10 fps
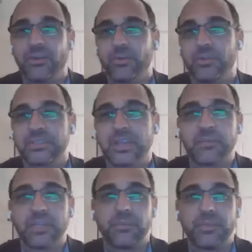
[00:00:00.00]
will right.
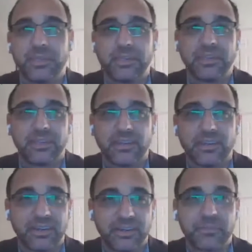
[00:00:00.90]
someday be,
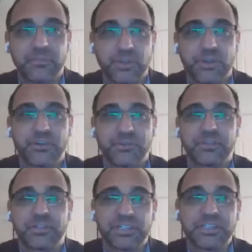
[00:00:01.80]
uh, you know,
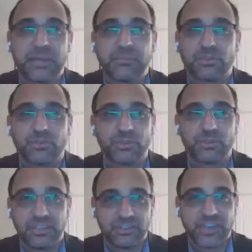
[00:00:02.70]
condemned to
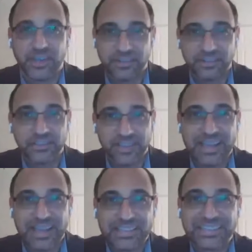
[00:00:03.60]
eat shattered
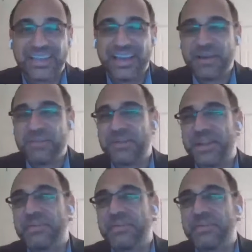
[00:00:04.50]
glass. But I'm